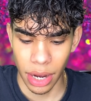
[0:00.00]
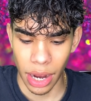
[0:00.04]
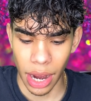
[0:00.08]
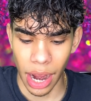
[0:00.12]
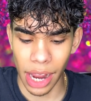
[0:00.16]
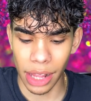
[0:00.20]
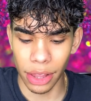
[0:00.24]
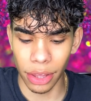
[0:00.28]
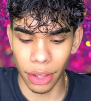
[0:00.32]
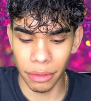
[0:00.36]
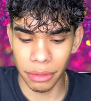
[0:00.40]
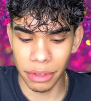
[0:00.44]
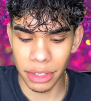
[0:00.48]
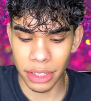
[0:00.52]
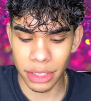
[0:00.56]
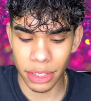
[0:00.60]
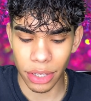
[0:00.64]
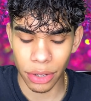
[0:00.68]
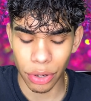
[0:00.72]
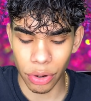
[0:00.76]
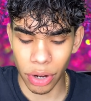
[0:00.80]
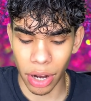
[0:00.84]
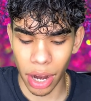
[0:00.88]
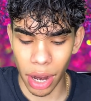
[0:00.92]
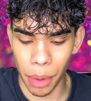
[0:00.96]
I love these
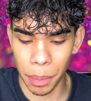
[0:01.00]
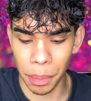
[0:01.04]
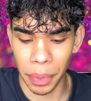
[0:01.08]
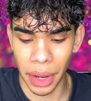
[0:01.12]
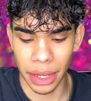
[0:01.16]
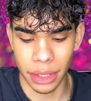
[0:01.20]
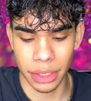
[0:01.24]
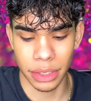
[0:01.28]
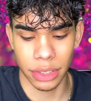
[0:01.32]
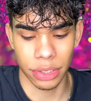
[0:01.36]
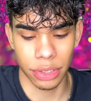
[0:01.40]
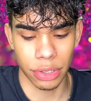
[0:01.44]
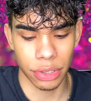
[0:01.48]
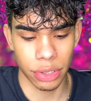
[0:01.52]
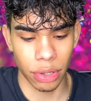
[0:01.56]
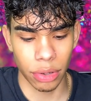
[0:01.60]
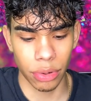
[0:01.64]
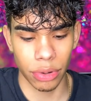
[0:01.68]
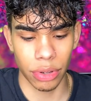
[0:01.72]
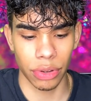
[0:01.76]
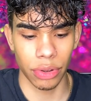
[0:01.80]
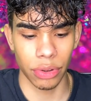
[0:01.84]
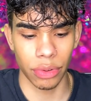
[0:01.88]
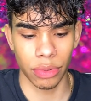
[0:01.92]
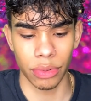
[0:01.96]
little compacts. They're so
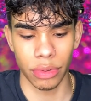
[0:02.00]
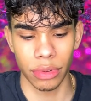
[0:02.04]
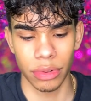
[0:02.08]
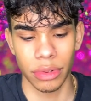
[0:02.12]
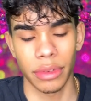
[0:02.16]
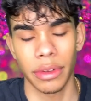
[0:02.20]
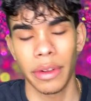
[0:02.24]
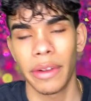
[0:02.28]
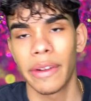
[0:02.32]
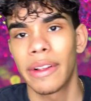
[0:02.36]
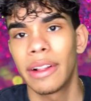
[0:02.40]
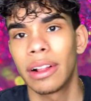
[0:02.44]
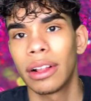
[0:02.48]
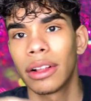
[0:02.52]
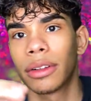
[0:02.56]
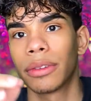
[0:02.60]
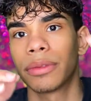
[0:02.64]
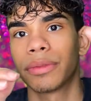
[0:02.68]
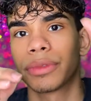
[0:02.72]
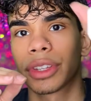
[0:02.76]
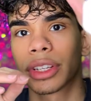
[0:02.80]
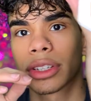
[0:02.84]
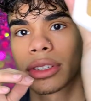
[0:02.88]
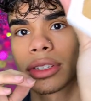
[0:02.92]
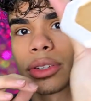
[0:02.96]
cute.
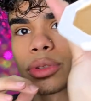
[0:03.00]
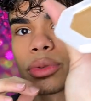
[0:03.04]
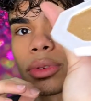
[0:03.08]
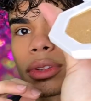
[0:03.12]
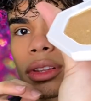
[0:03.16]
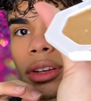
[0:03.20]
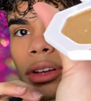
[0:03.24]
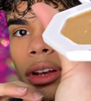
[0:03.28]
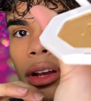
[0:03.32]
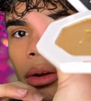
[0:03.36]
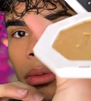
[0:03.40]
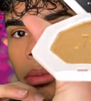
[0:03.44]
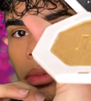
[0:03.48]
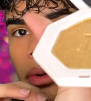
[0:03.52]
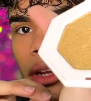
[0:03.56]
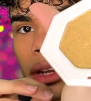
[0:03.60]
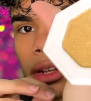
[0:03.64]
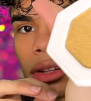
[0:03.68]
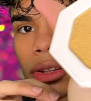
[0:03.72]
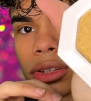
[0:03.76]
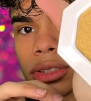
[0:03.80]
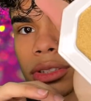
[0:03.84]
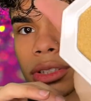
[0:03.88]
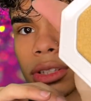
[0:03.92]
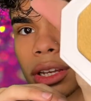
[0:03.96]
This is what the
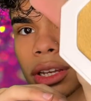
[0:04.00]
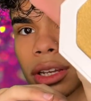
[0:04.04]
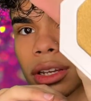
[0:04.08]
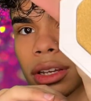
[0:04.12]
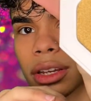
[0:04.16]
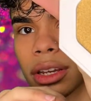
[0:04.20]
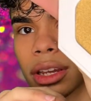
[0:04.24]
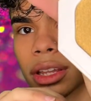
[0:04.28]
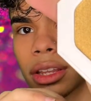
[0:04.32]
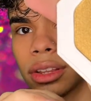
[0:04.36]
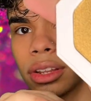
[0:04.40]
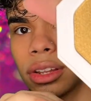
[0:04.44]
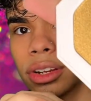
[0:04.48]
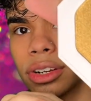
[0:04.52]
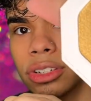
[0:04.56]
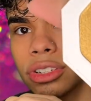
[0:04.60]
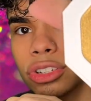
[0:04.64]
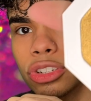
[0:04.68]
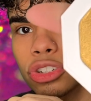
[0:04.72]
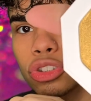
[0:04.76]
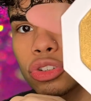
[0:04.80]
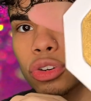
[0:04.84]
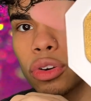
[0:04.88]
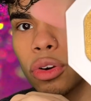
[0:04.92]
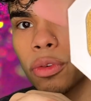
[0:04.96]
compact looks like. And
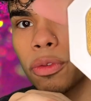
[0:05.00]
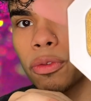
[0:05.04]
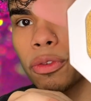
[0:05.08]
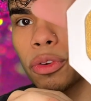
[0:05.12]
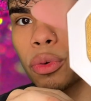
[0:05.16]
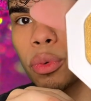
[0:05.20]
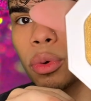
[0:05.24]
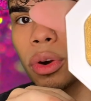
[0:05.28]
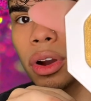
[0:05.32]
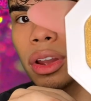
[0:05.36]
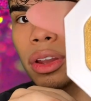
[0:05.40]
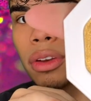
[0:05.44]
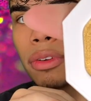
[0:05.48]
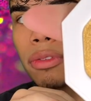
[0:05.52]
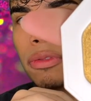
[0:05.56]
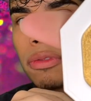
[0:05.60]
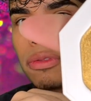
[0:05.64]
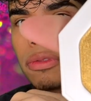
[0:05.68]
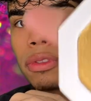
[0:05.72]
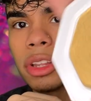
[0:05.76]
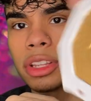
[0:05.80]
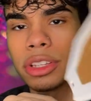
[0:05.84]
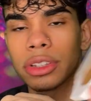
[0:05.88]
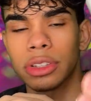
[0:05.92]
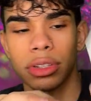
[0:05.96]
there's Trophy Wife.
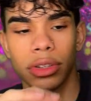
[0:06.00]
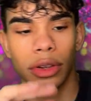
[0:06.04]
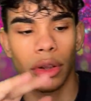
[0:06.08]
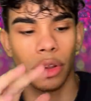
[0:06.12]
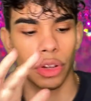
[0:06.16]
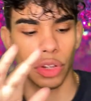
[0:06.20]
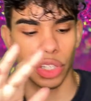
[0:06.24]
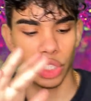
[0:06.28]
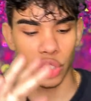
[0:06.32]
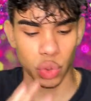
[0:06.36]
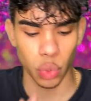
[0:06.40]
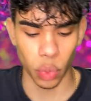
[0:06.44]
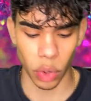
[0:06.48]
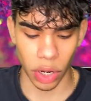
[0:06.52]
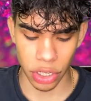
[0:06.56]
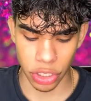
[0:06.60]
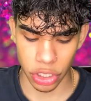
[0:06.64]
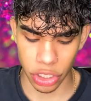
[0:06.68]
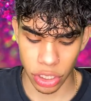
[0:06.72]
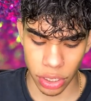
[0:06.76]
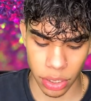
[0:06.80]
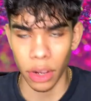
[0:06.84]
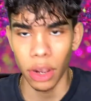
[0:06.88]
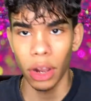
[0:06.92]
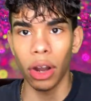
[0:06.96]
Let's
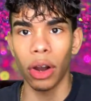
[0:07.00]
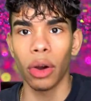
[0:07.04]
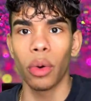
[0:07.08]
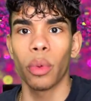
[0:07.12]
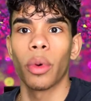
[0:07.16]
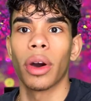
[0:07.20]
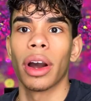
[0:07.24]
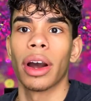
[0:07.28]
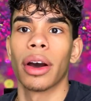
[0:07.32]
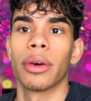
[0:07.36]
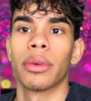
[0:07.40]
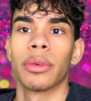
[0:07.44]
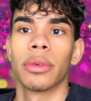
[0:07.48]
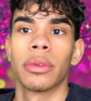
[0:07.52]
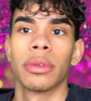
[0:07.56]
swatch it. Oh, wow.